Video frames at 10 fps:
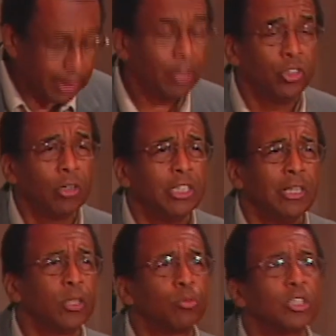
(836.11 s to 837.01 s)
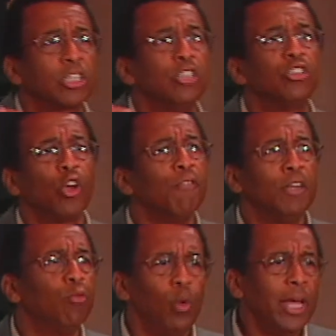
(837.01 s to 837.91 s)
Now, George Hillard was a
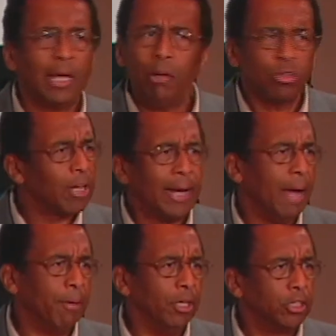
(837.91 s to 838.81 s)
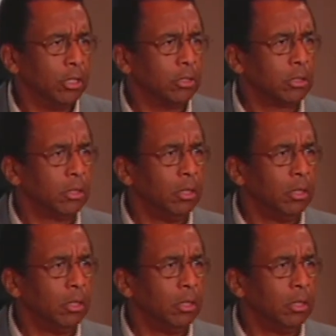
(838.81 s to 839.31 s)
conservative Whig. He was not an abolitionist.